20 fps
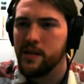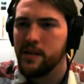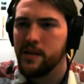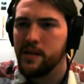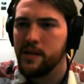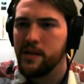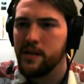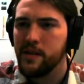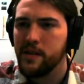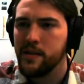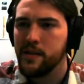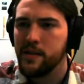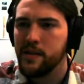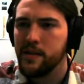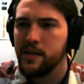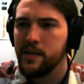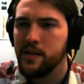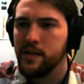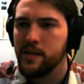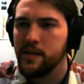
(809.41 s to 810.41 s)

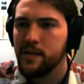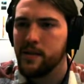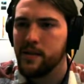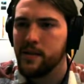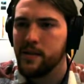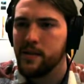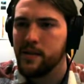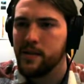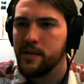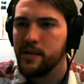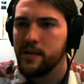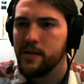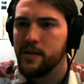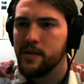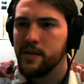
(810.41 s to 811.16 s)
Nothing is said.